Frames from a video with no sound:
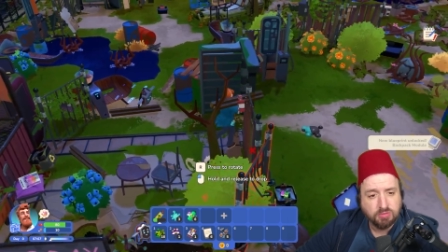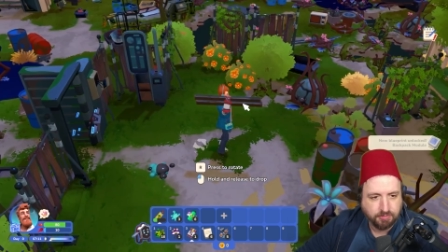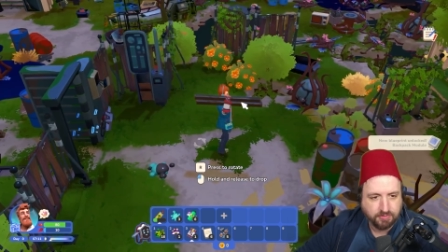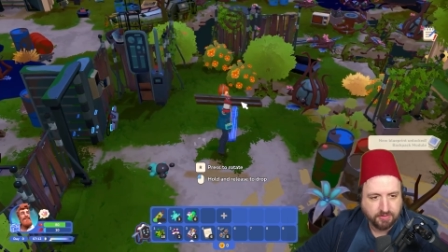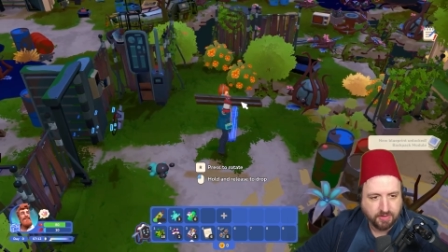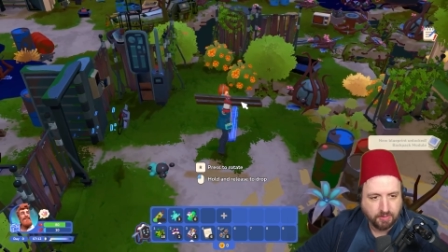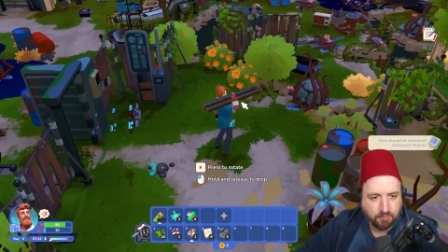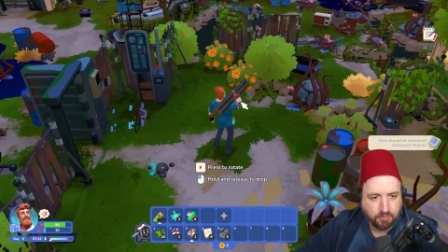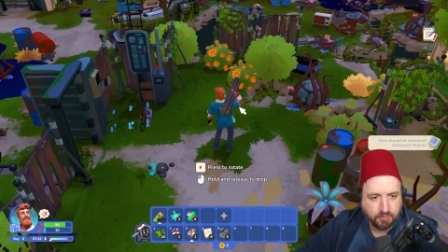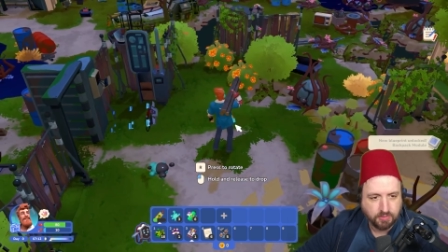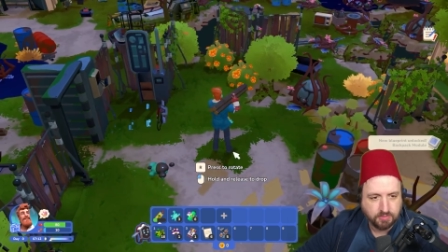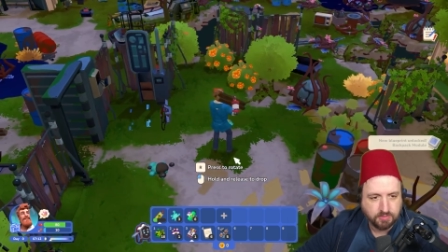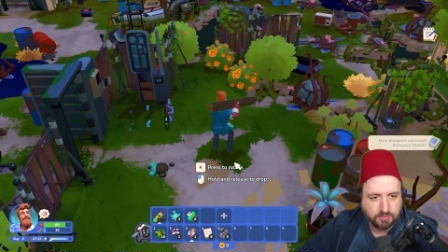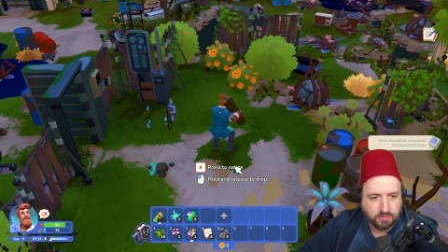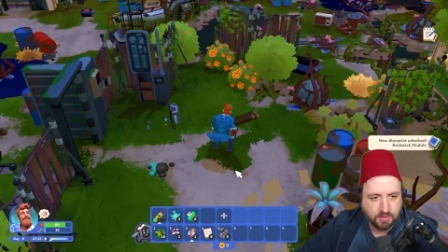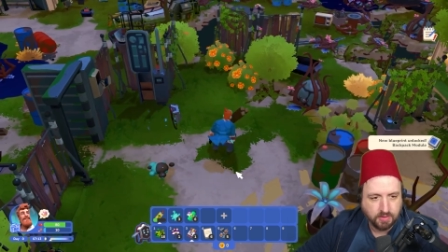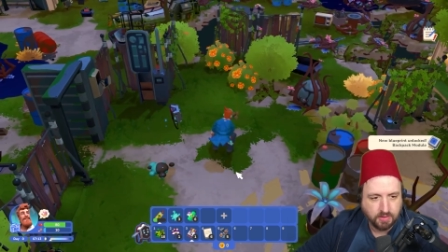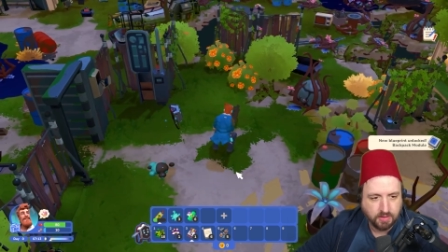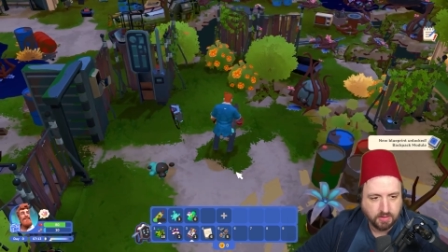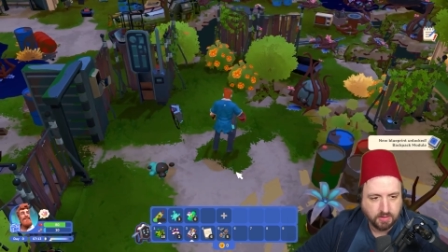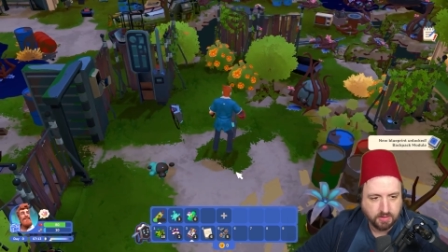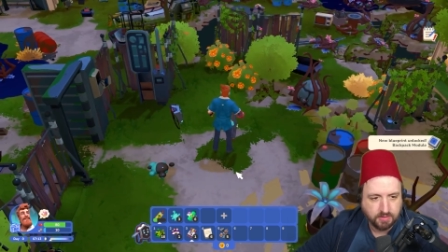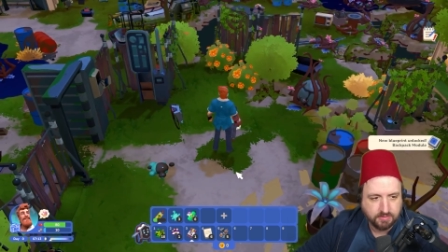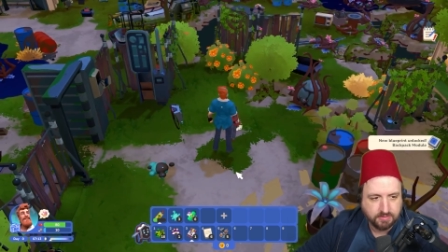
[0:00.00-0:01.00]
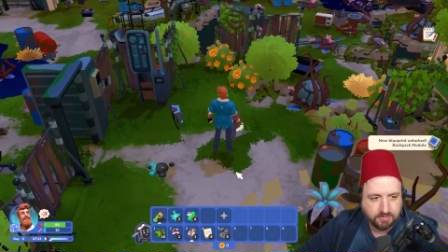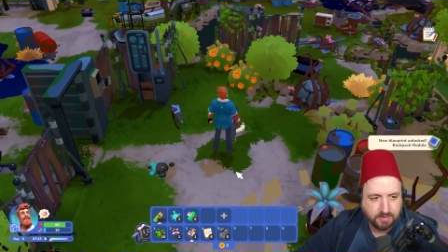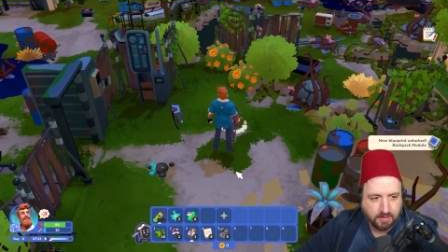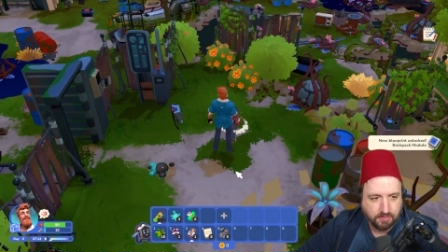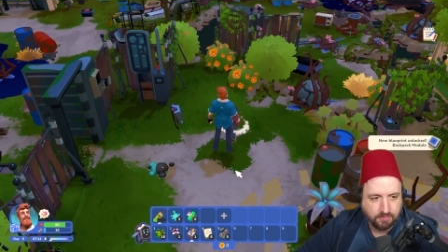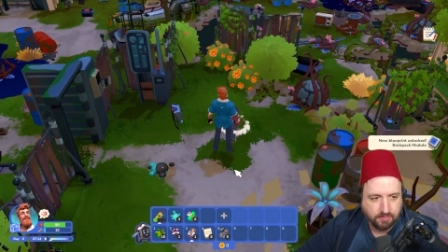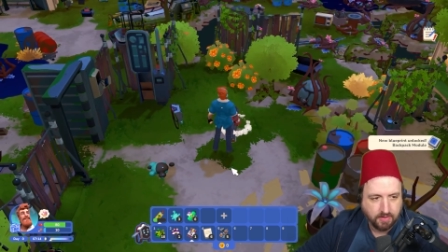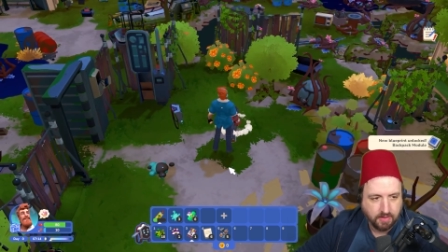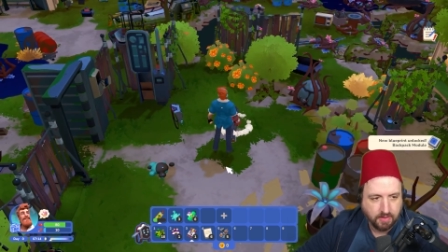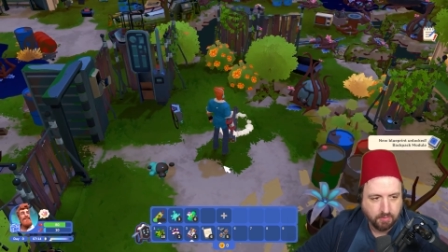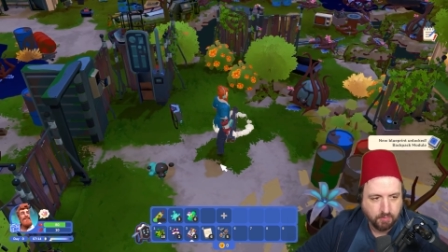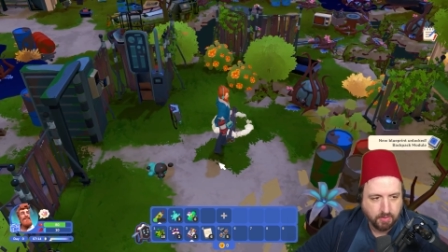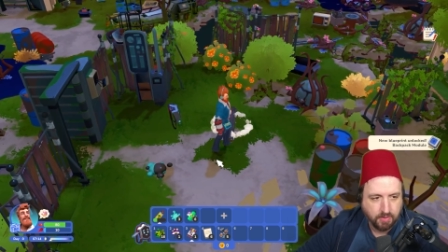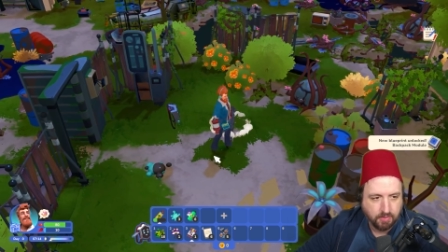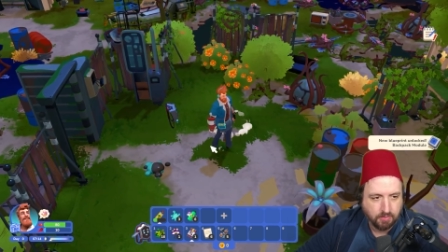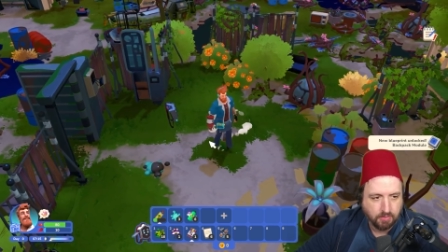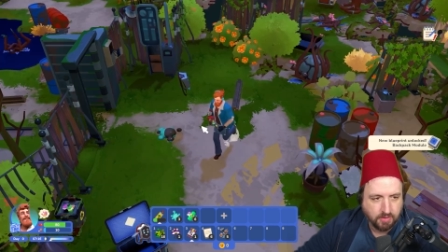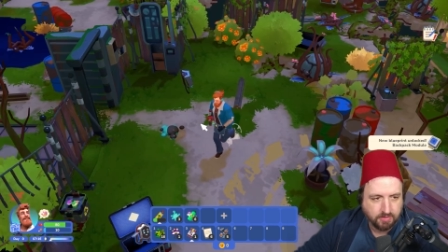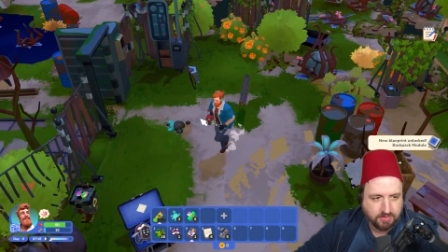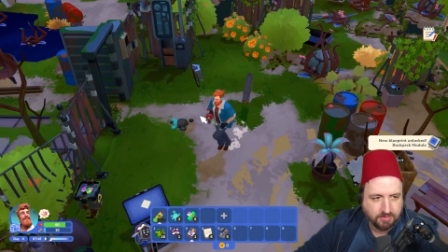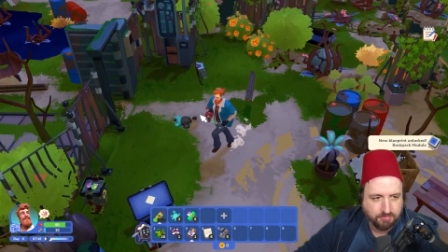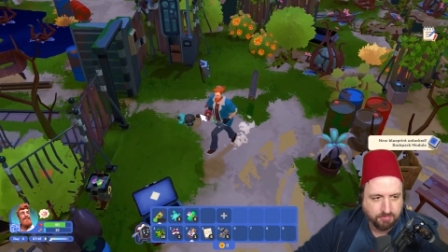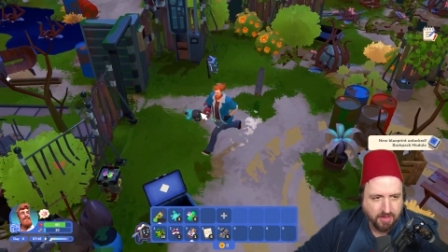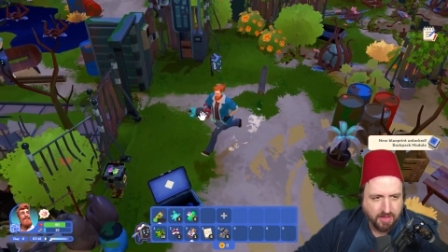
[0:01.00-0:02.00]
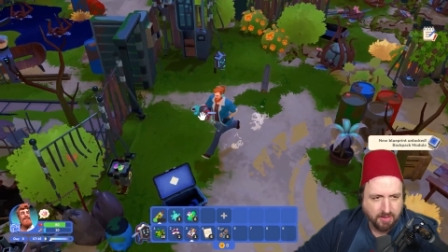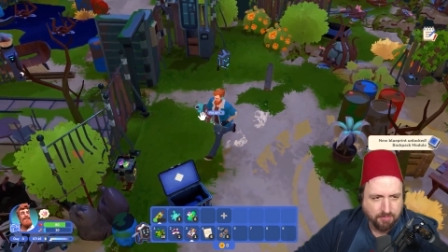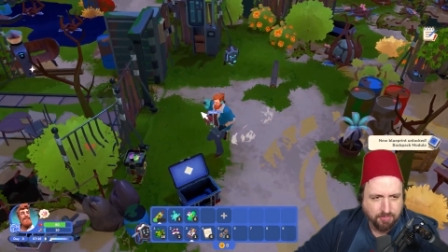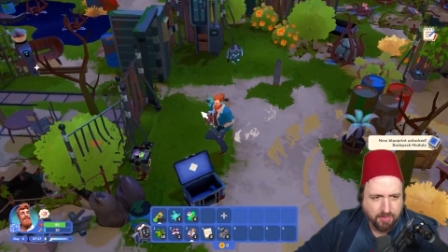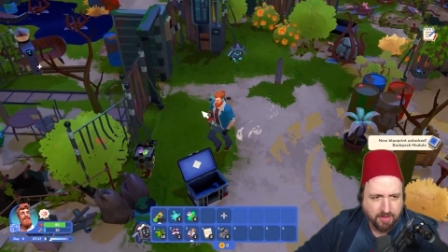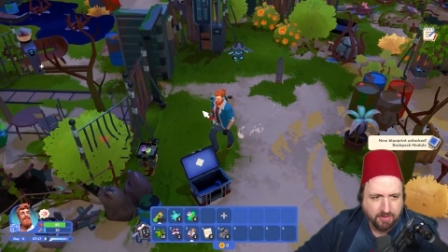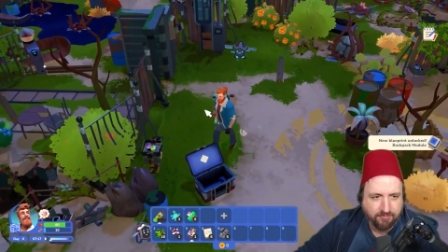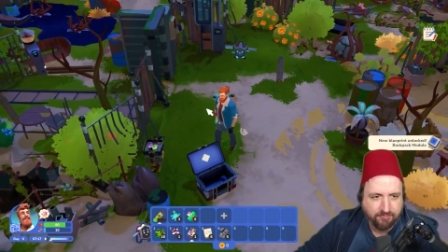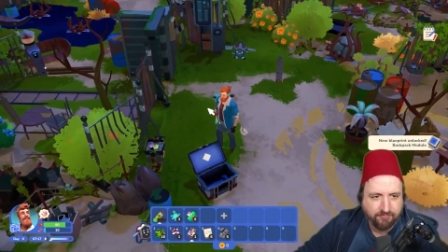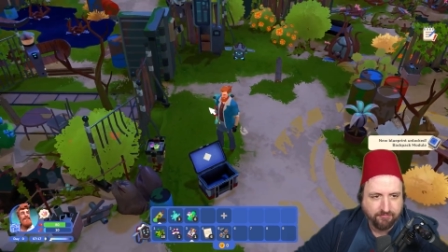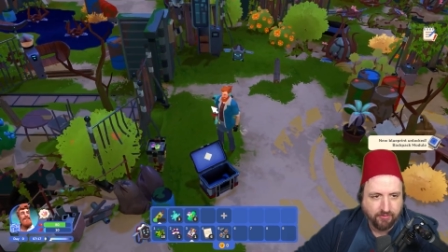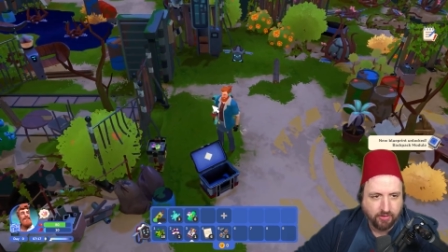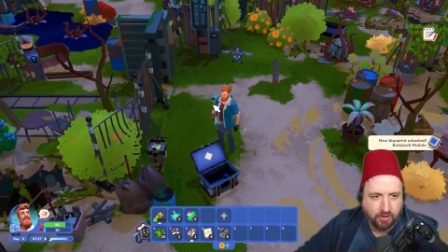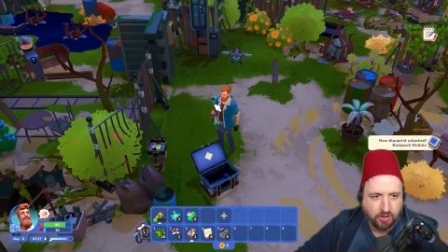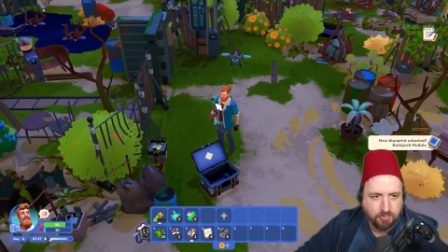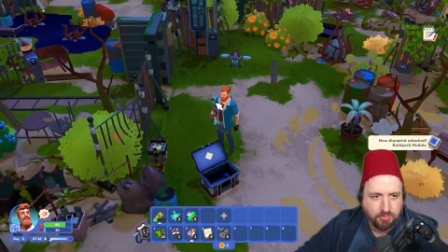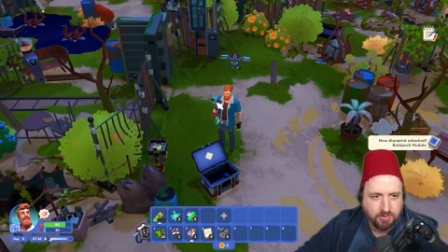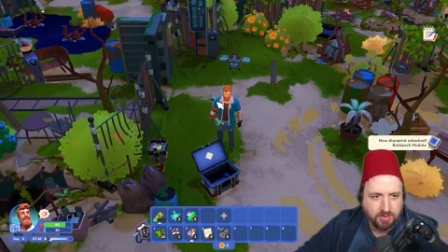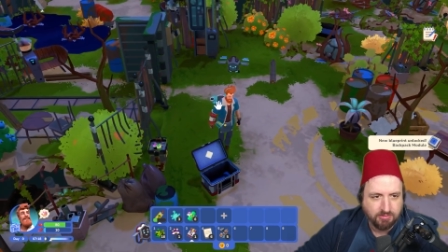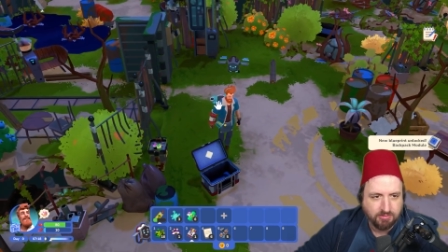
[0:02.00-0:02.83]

Put that wood down there. Wait, is the backpack follow me